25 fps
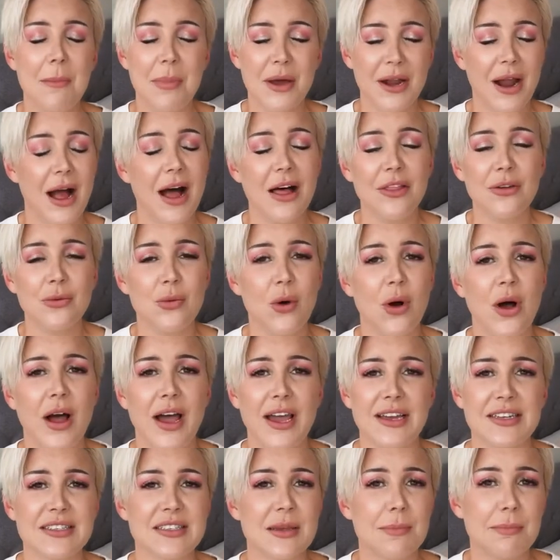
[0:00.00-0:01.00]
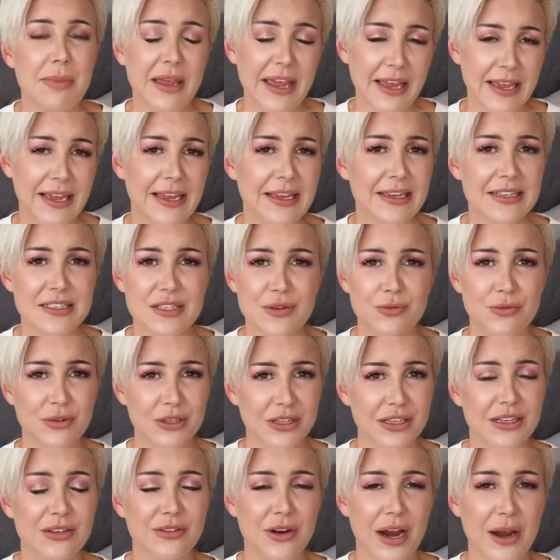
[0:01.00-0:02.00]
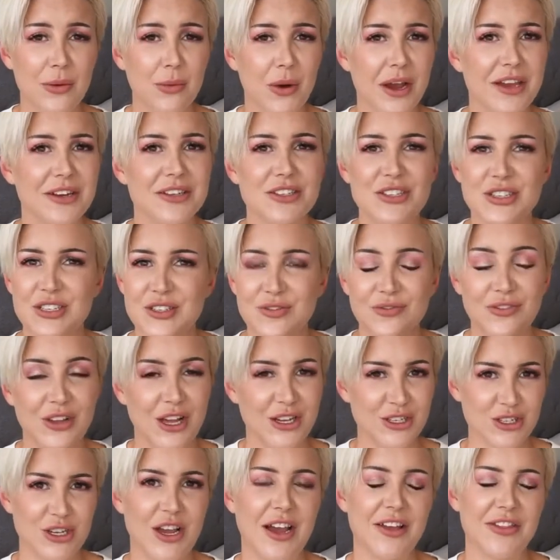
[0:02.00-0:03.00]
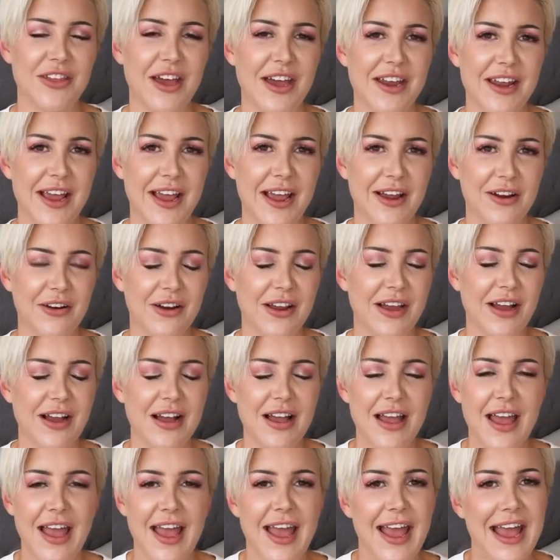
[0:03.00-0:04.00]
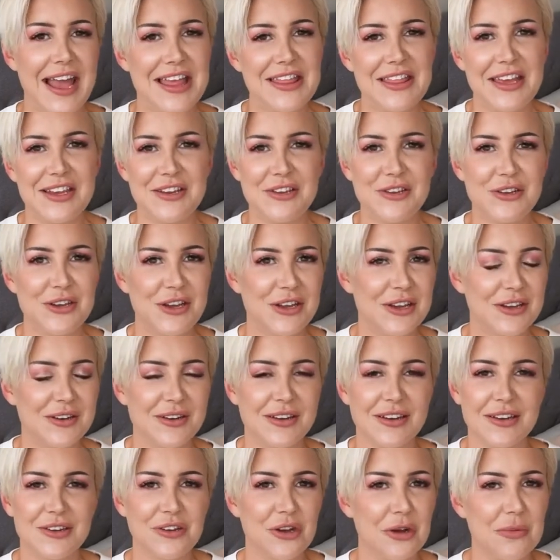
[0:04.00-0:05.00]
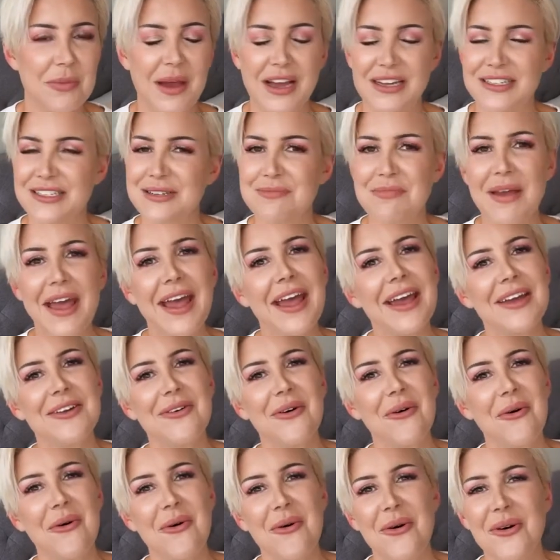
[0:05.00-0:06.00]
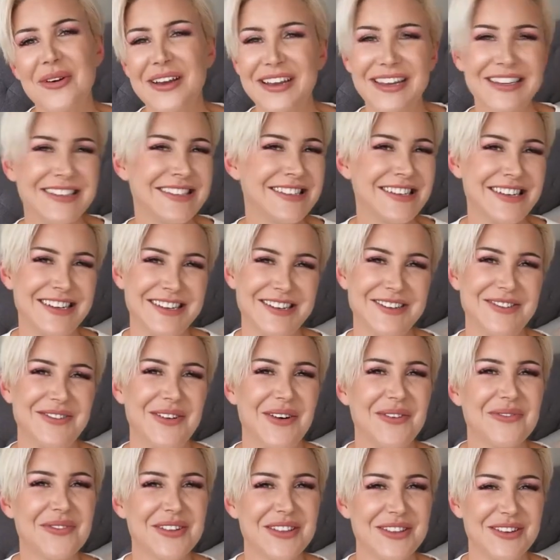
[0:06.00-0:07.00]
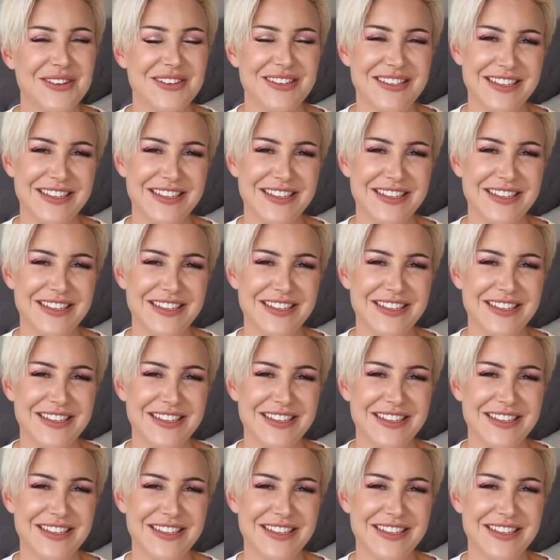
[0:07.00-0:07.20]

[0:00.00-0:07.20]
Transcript: But otherwise, peeing is a really great way to just flush out that area, and then you can go back to bed or continue on with your